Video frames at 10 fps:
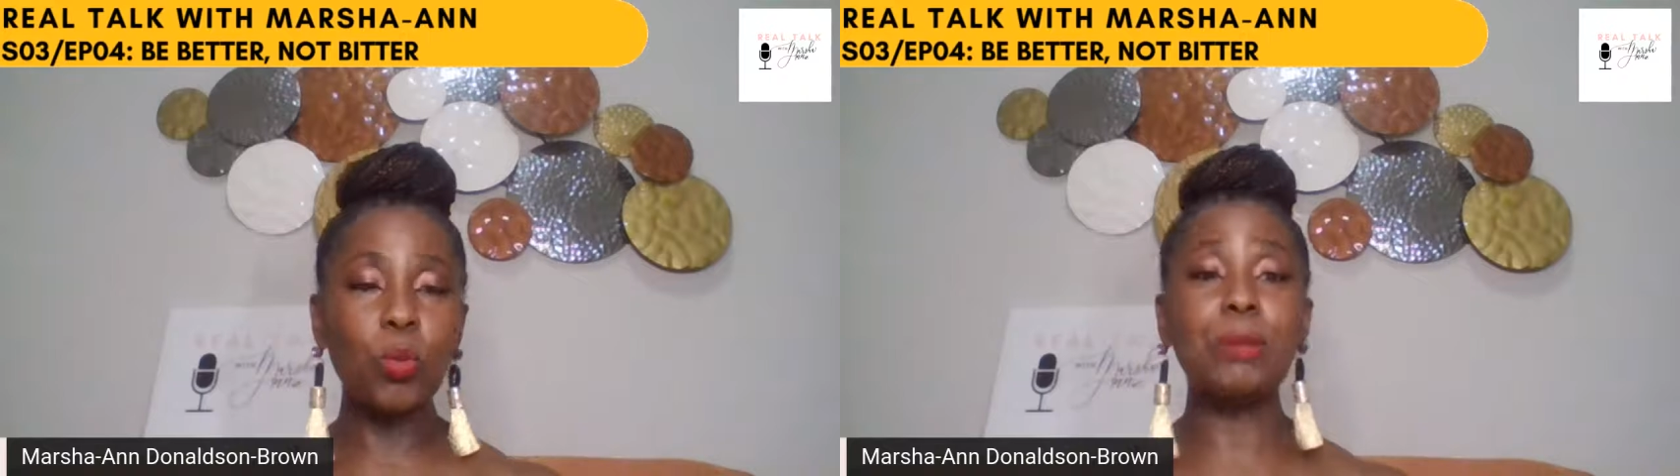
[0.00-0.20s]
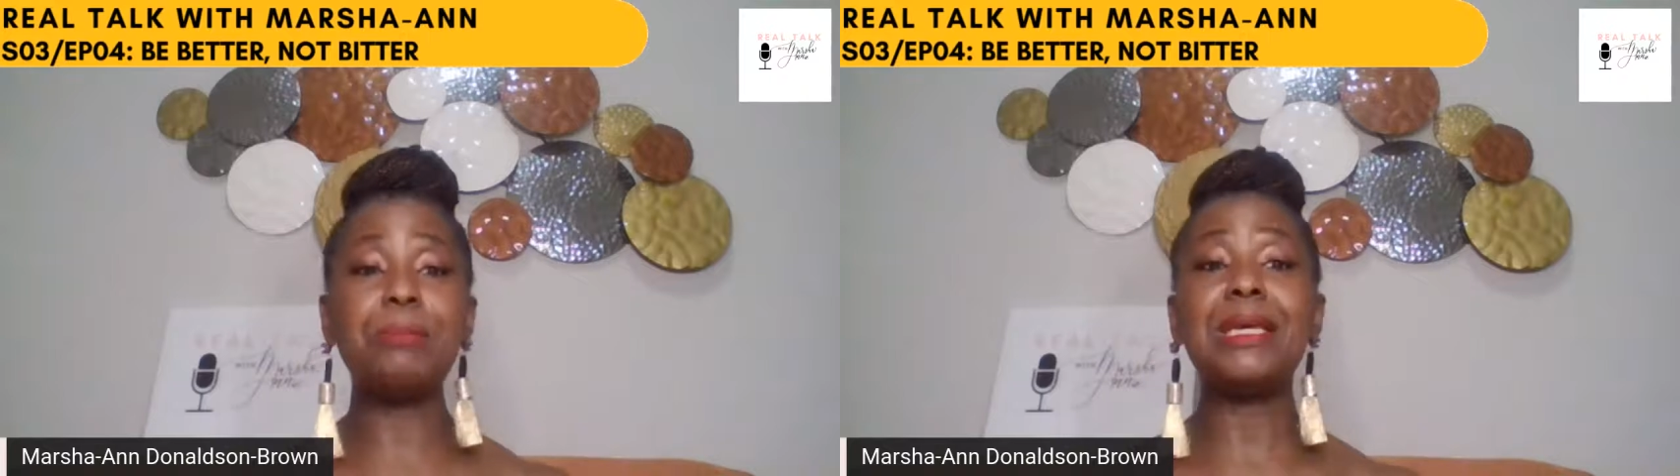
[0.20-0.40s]

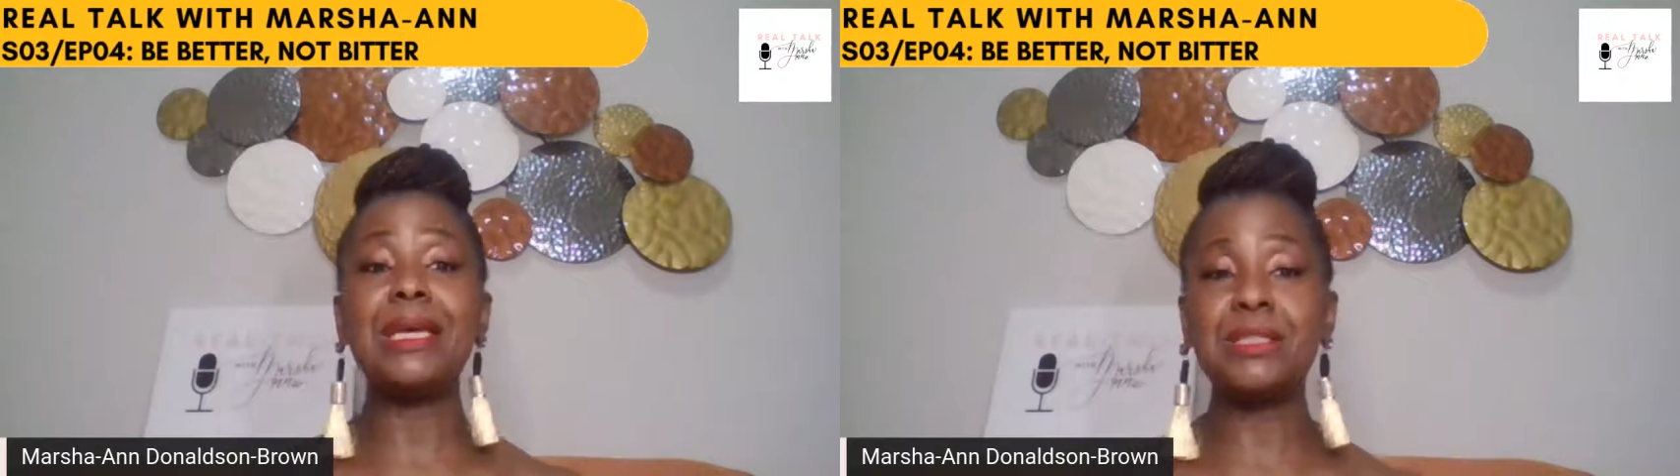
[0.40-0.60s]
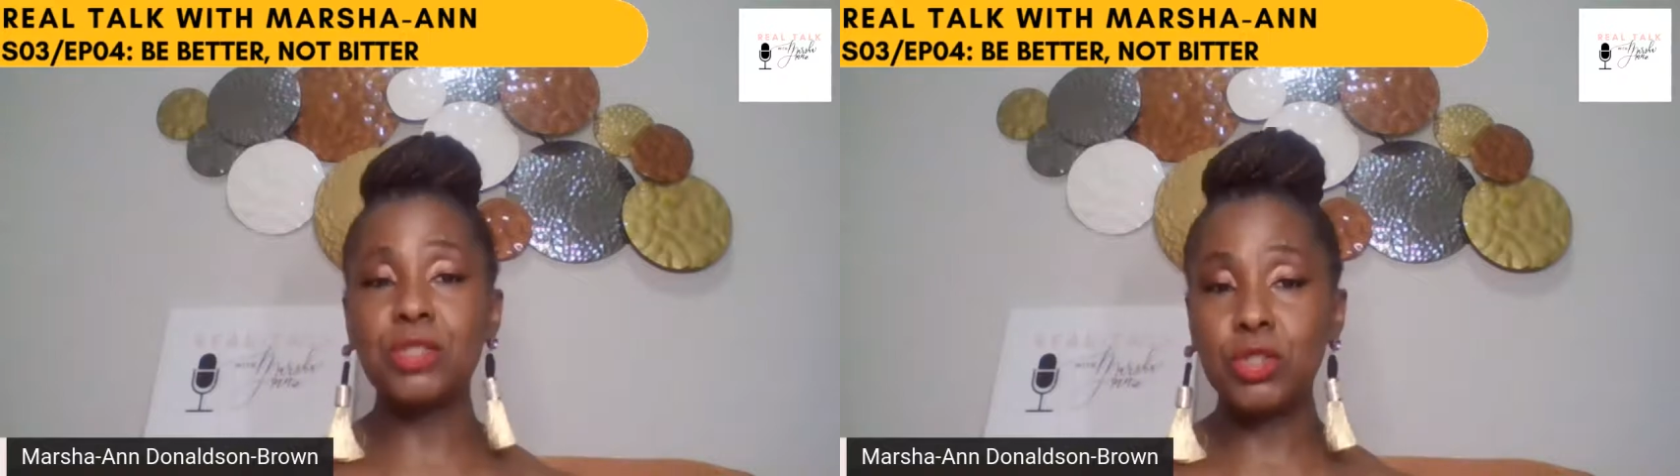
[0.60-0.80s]
will
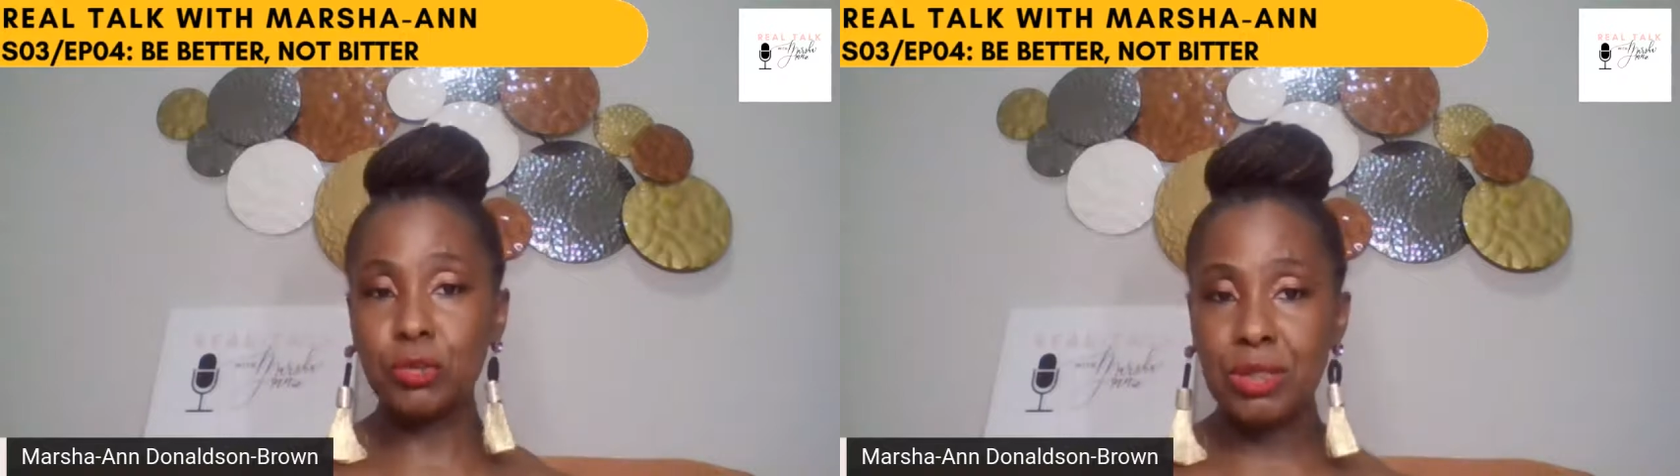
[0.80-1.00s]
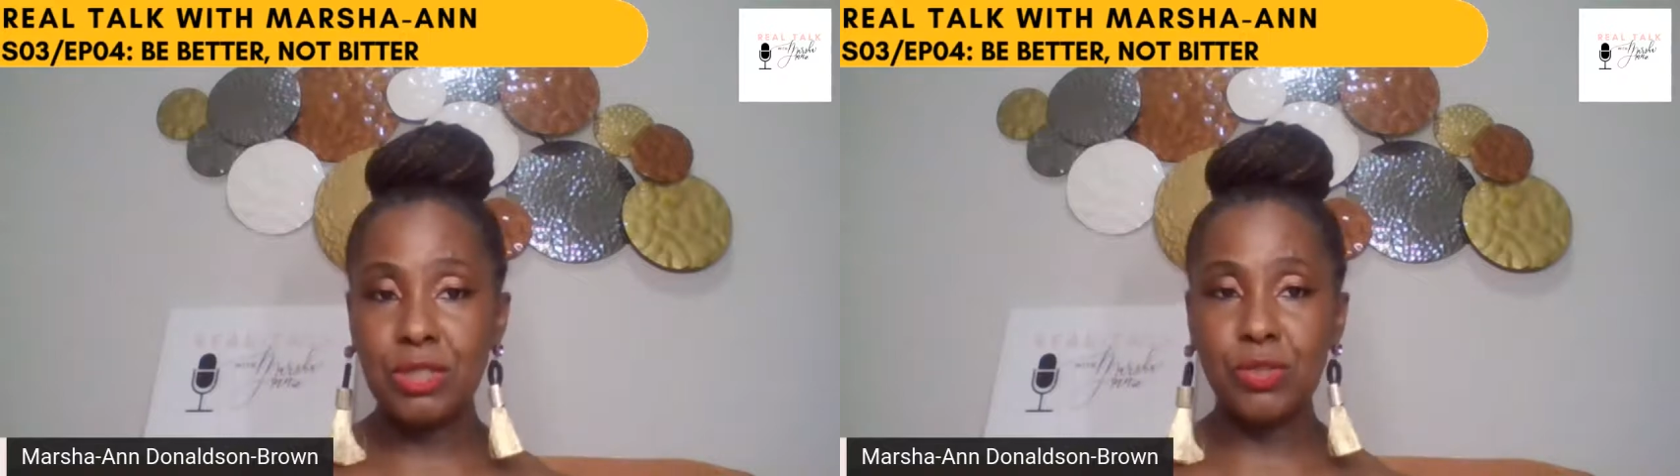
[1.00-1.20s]
begin to
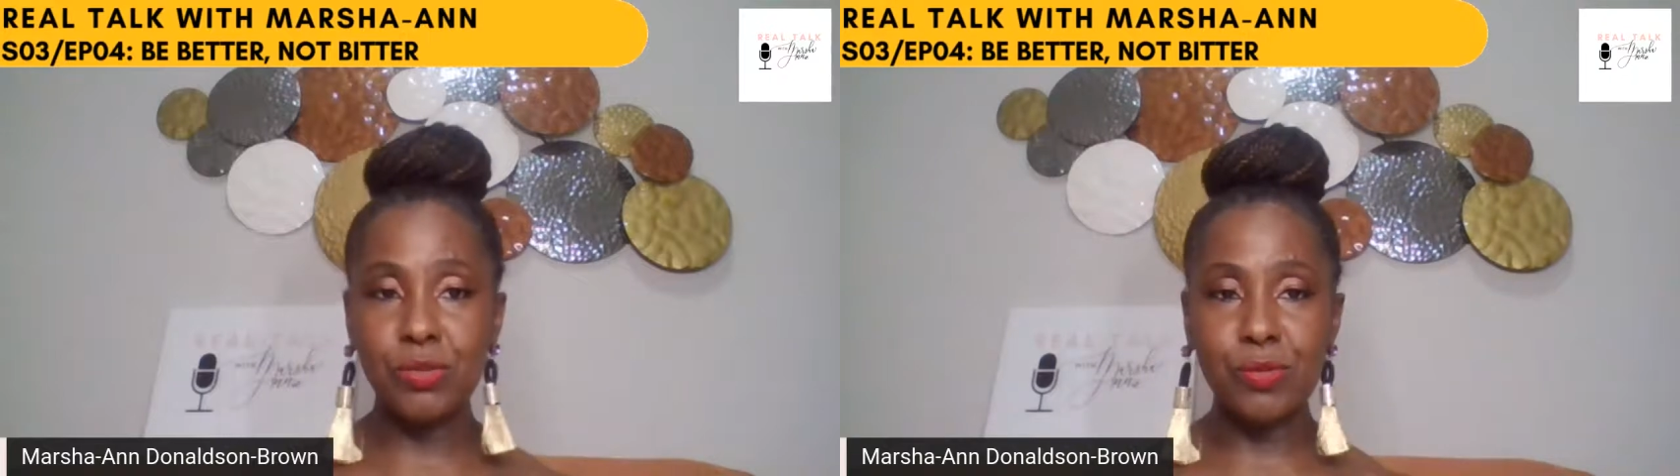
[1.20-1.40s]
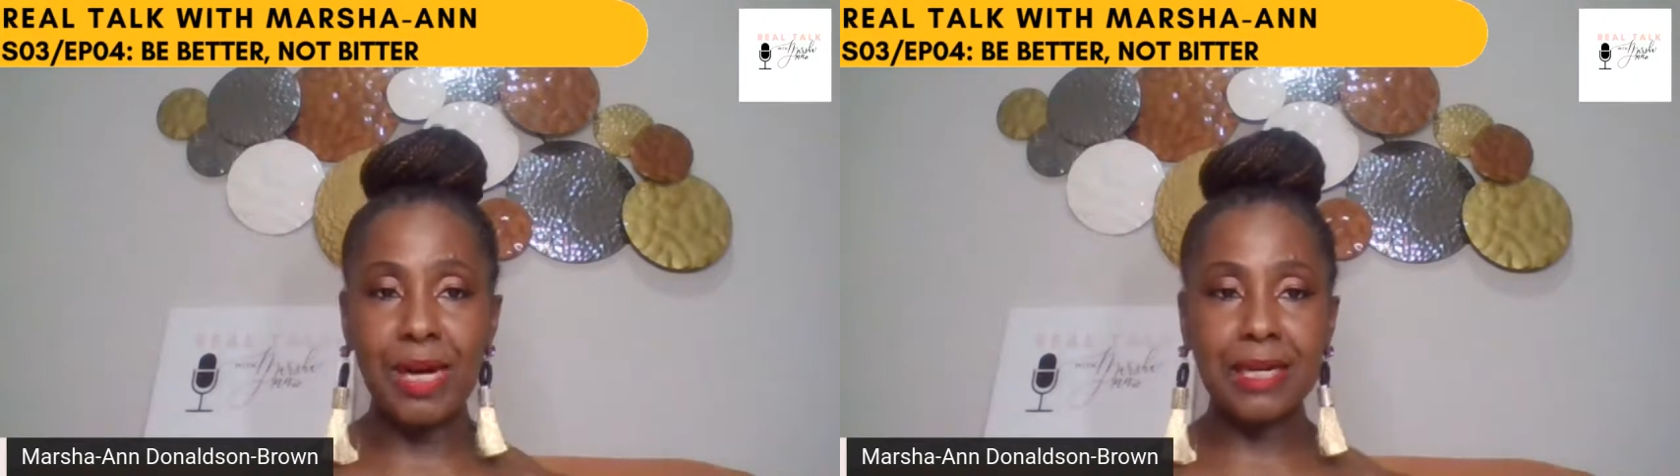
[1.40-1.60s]
treat
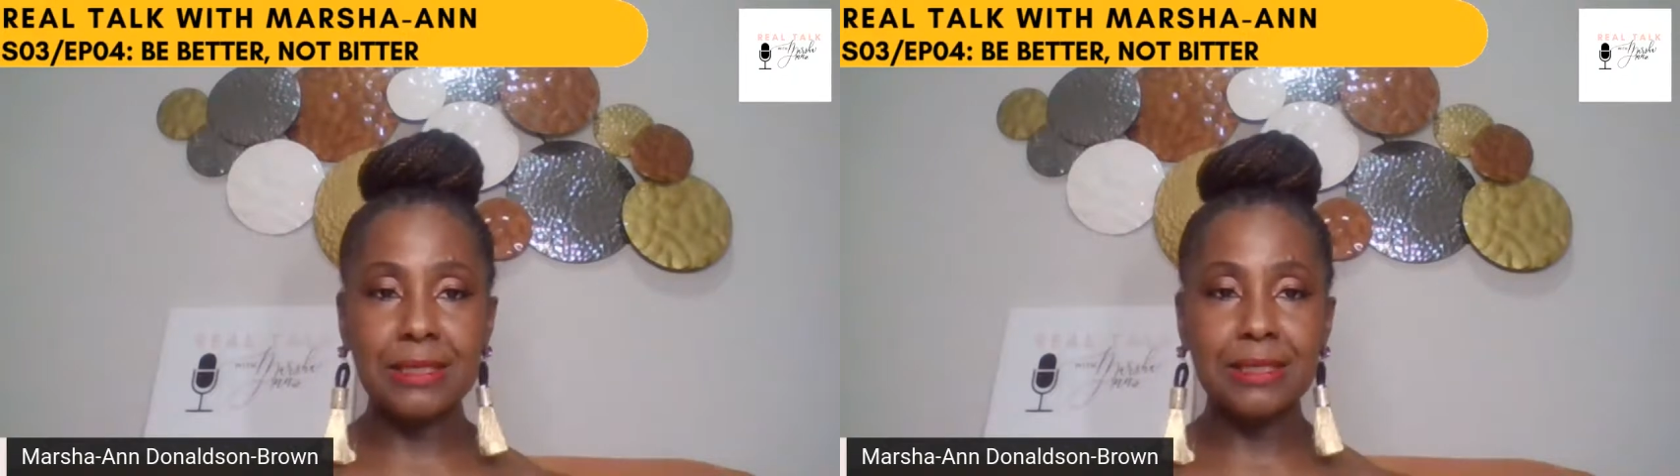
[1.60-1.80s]
you right.